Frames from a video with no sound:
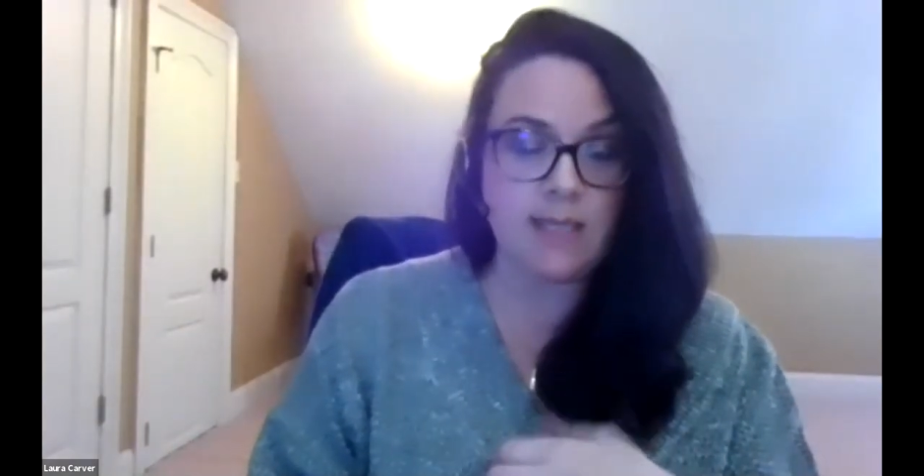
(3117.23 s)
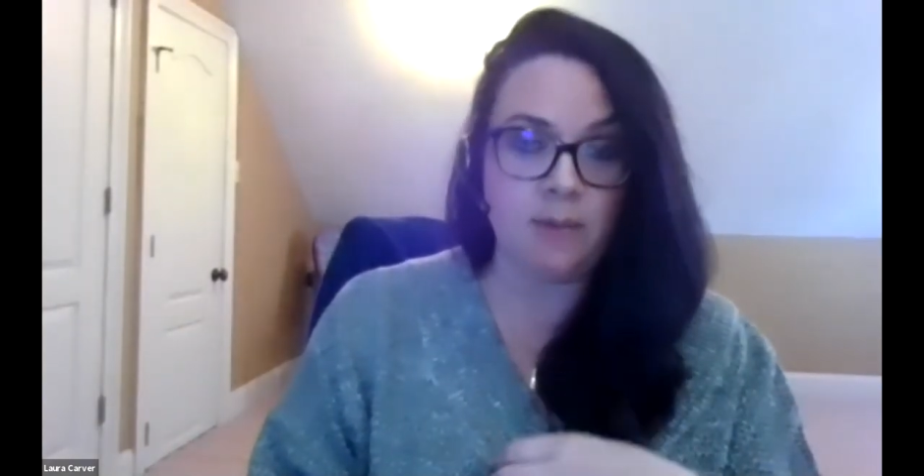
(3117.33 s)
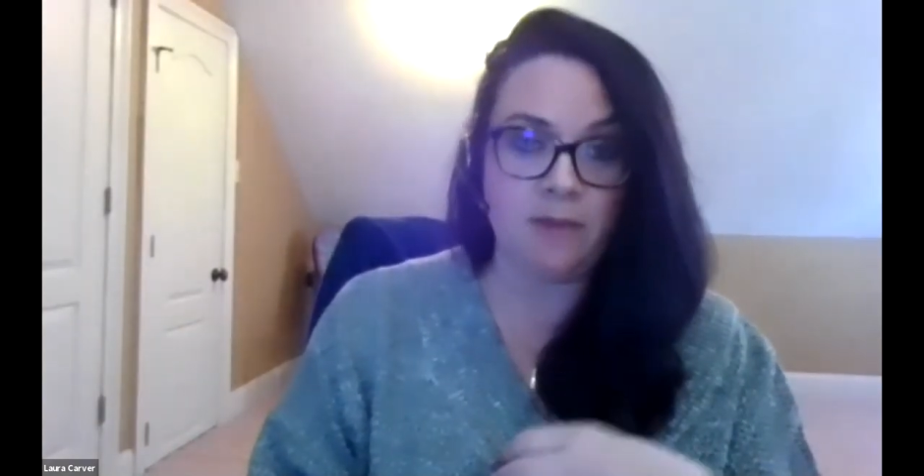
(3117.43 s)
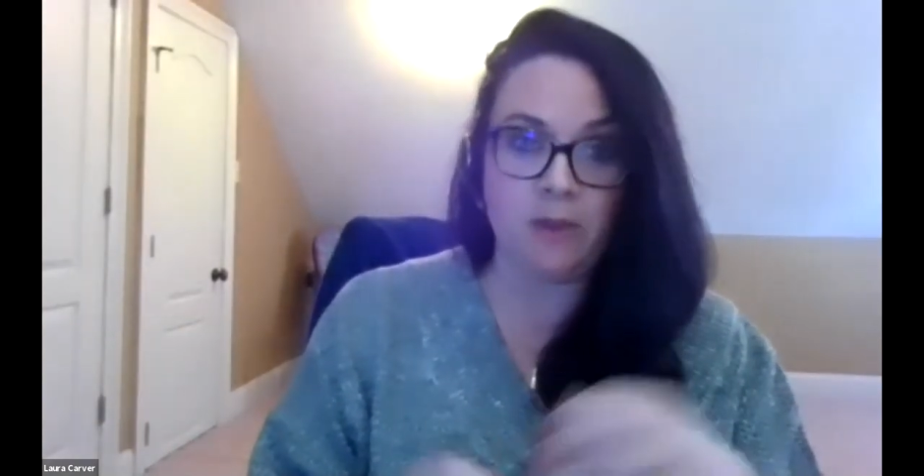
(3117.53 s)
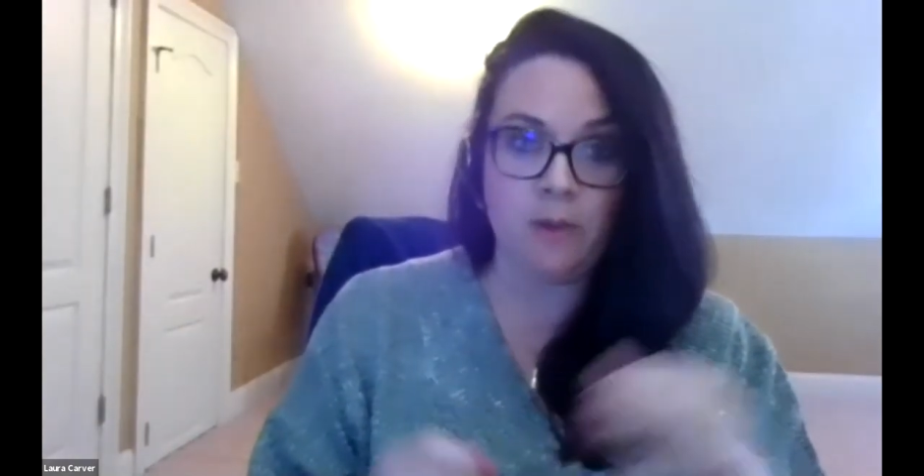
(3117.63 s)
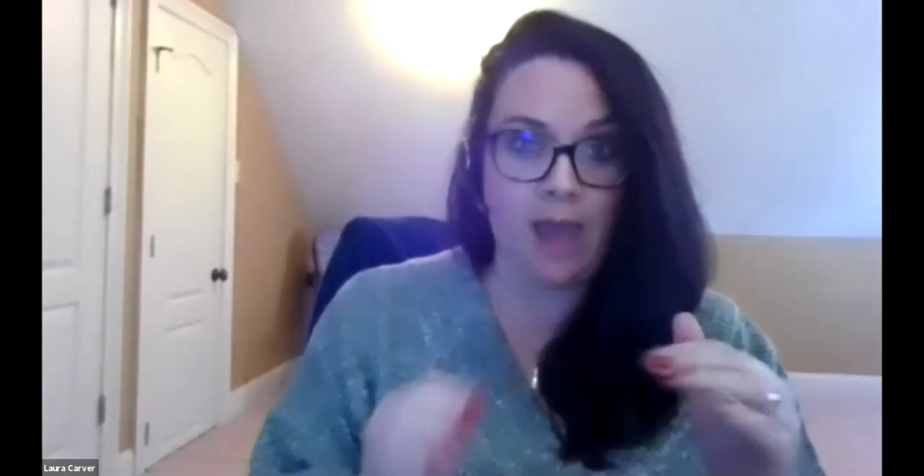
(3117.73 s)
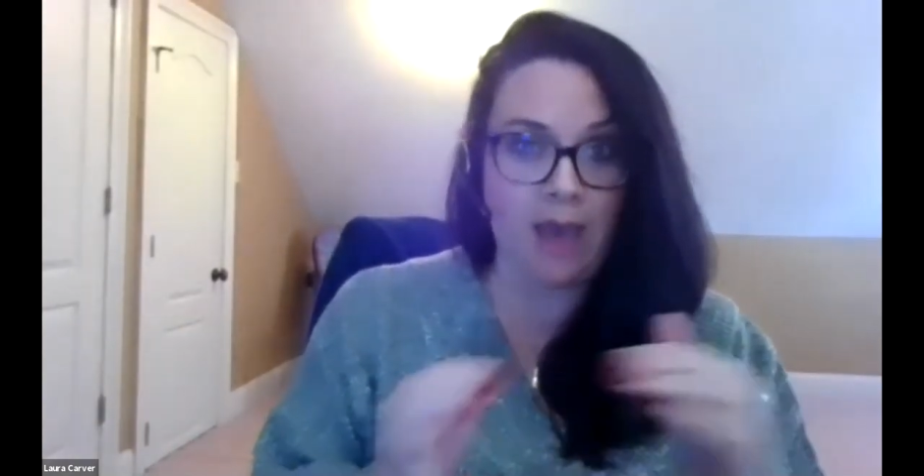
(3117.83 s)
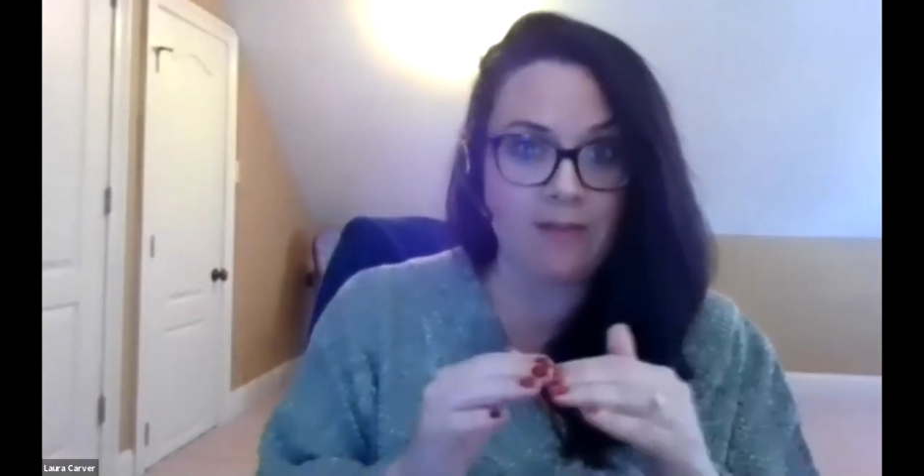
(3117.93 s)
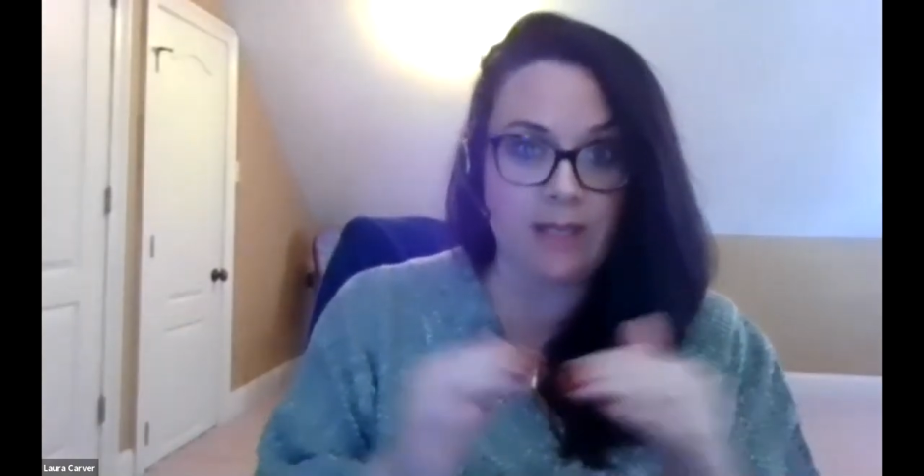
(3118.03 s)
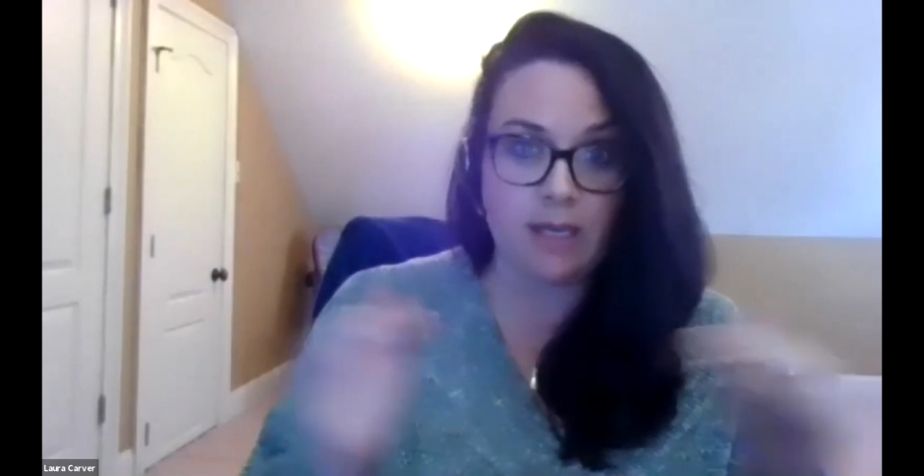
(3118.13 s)
If you
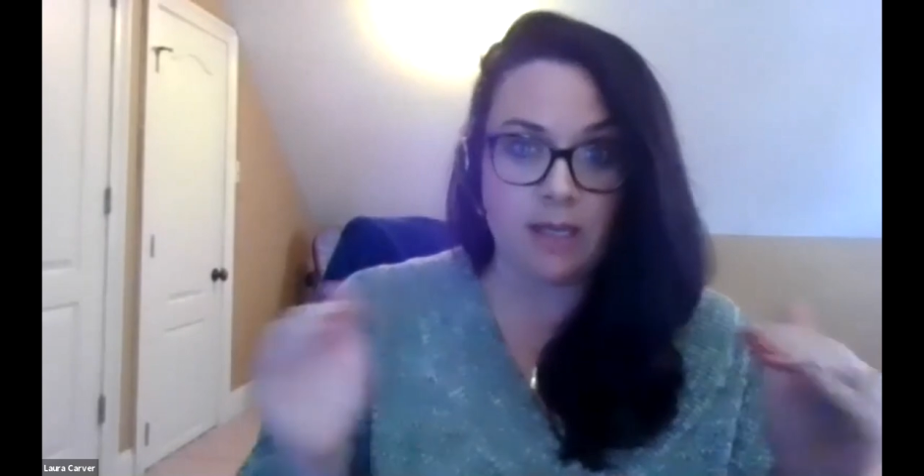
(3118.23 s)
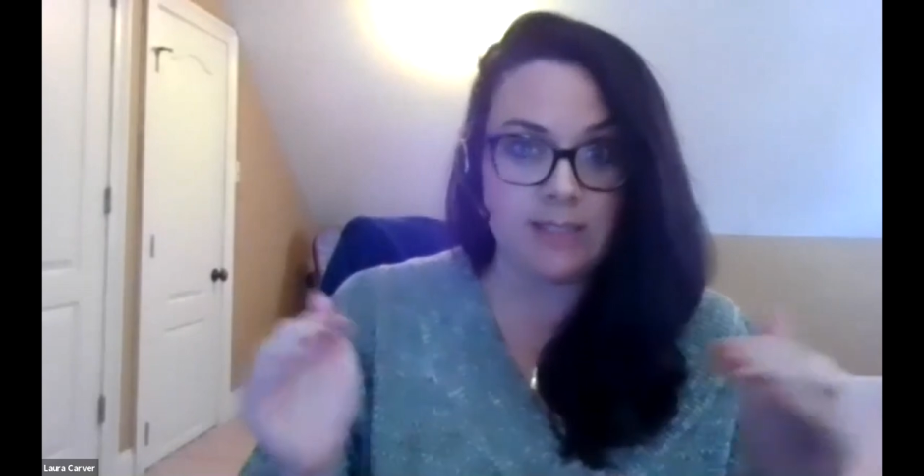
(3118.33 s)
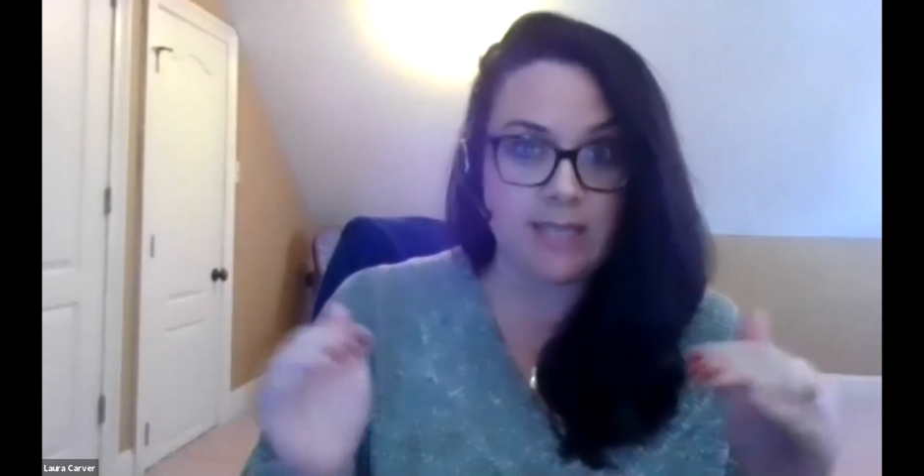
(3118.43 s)
have a